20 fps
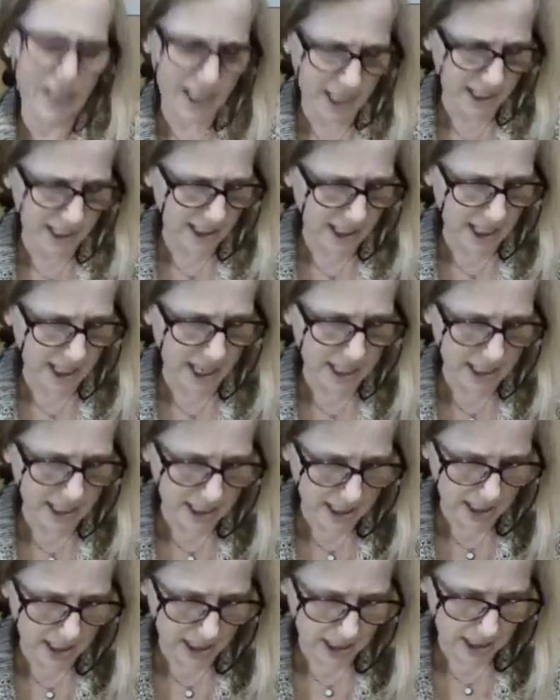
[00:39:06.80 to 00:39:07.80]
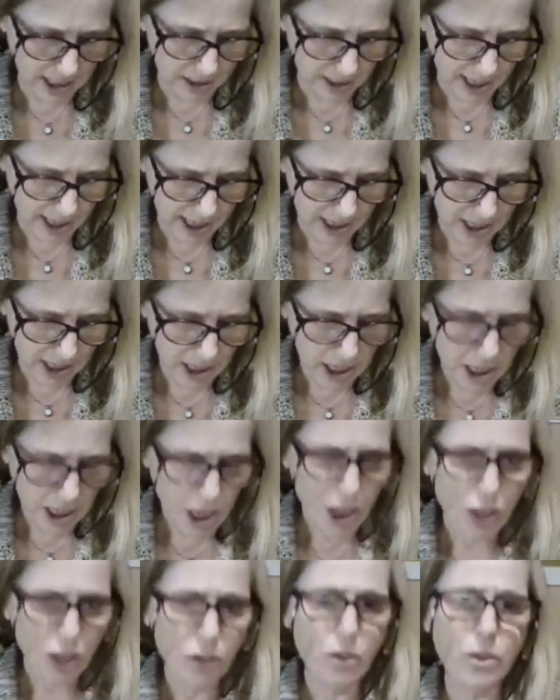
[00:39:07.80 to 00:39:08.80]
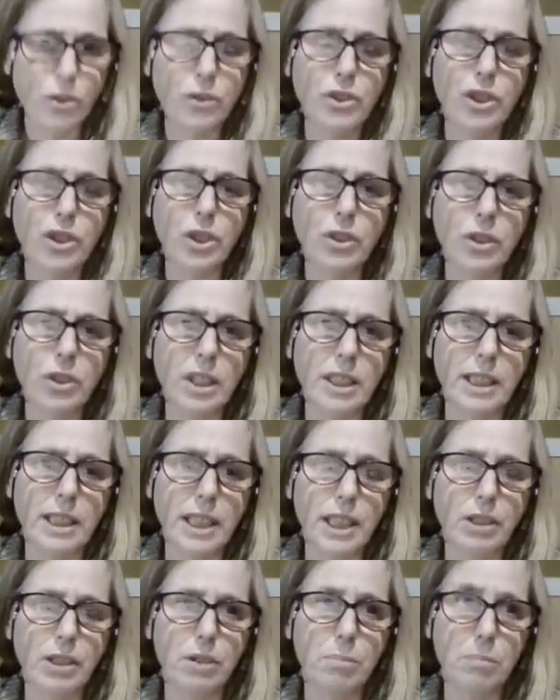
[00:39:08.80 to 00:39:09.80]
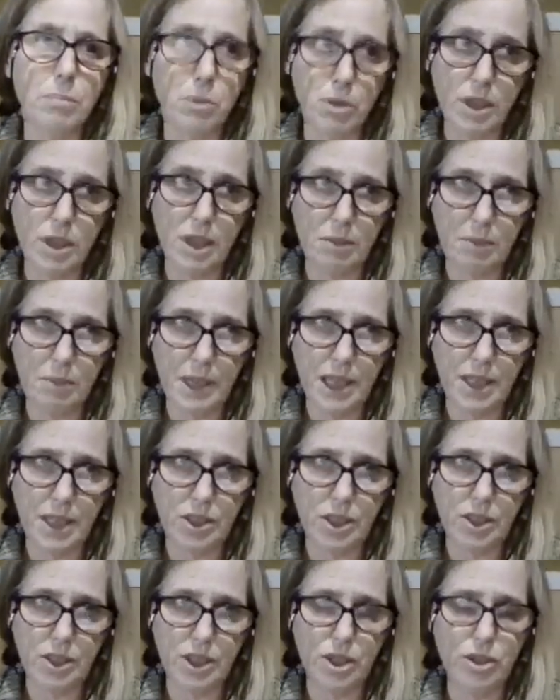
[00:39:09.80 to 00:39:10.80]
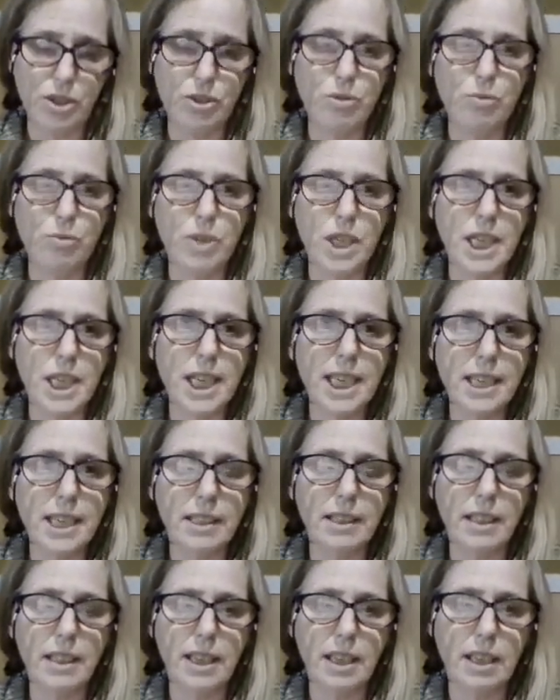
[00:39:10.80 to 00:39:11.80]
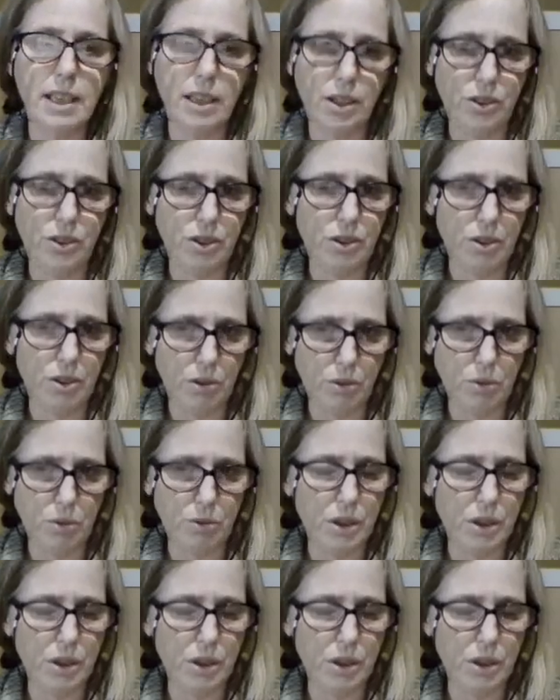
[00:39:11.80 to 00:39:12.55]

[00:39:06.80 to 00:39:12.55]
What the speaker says: get the idea that your journaling, your morning pages is uniquely you.